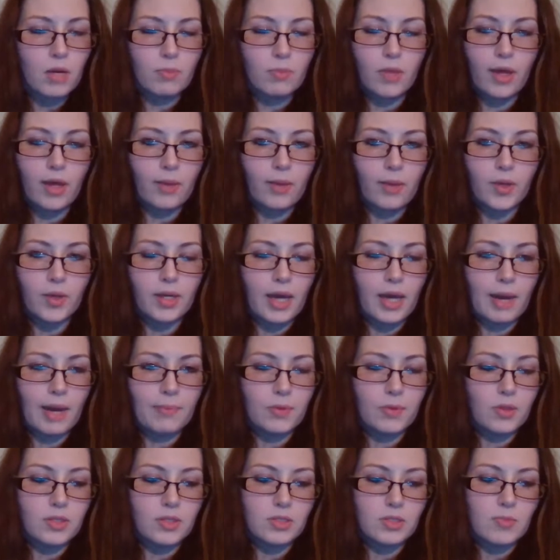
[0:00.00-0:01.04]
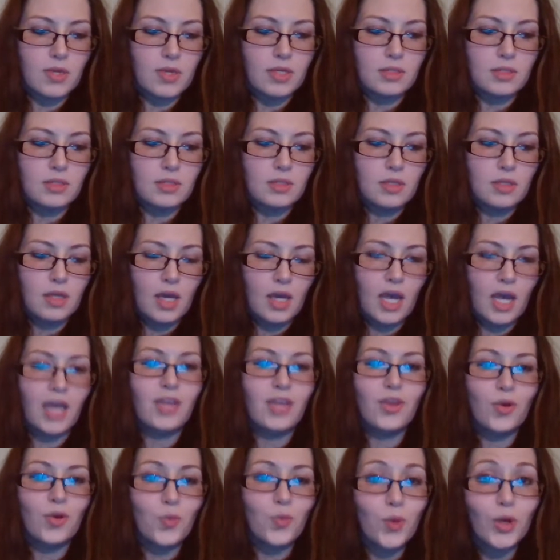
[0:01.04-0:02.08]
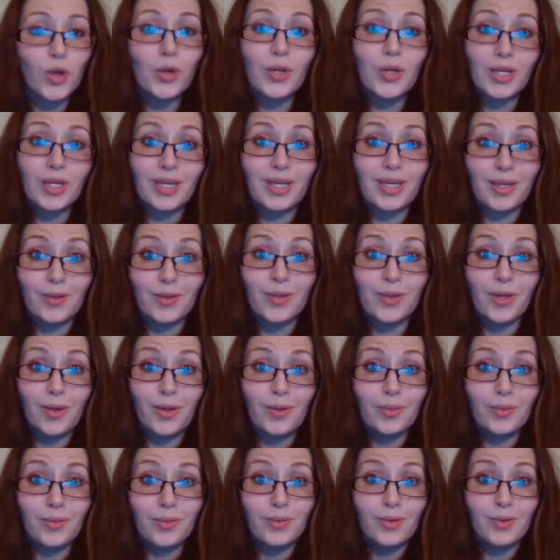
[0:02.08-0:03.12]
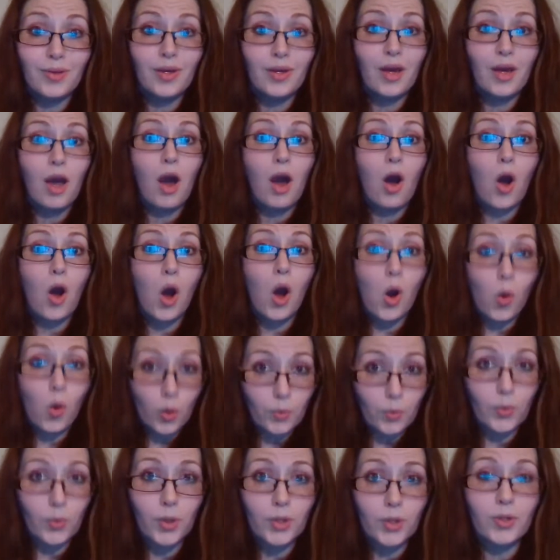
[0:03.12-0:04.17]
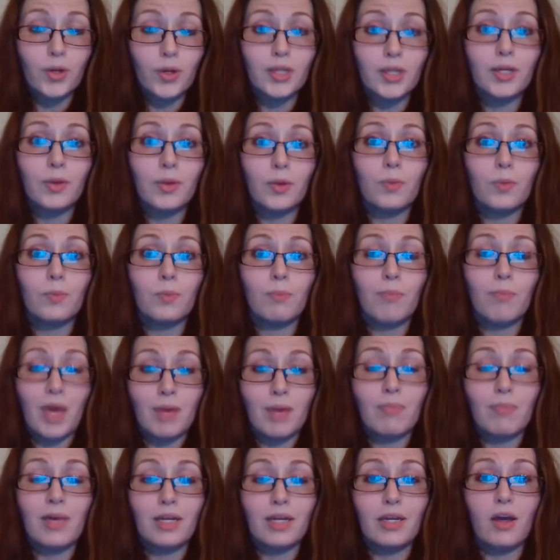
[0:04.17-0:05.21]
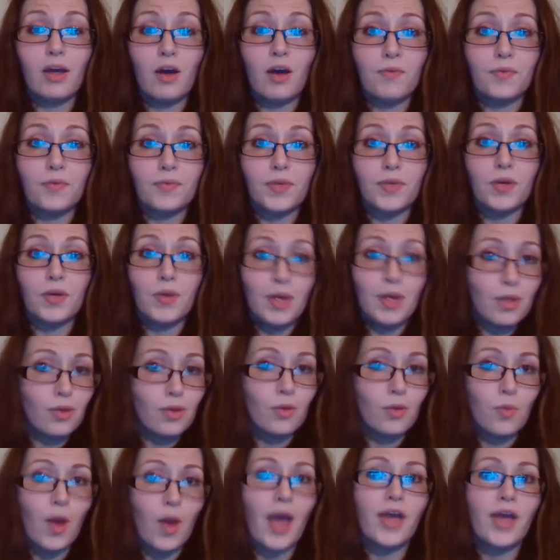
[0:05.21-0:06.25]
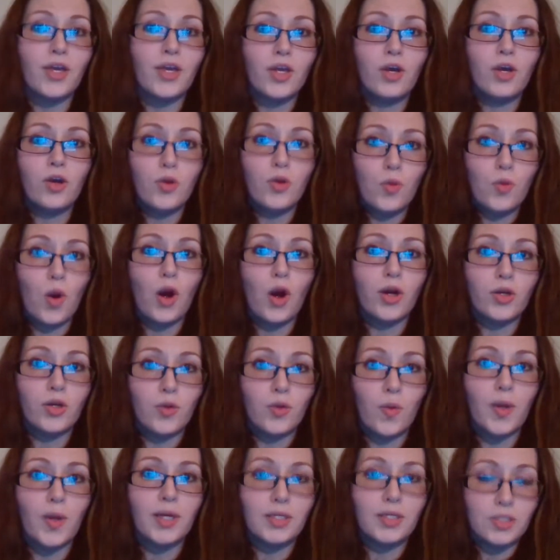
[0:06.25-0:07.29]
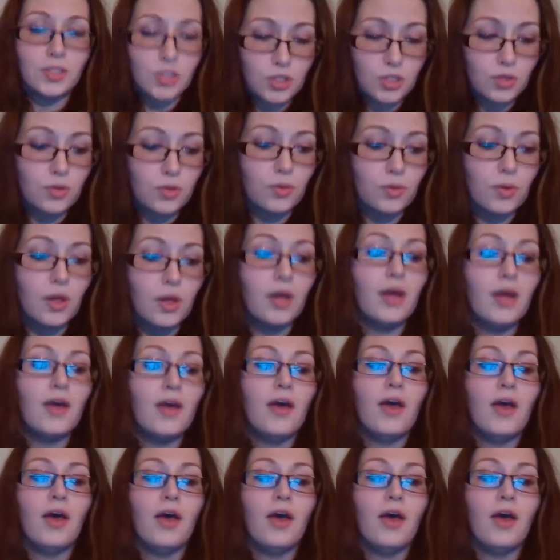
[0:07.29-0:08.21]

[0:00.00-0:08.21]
bottom line what capitalism is. Either we're going to kill you or we're going to make money off of you. Either way, you are going to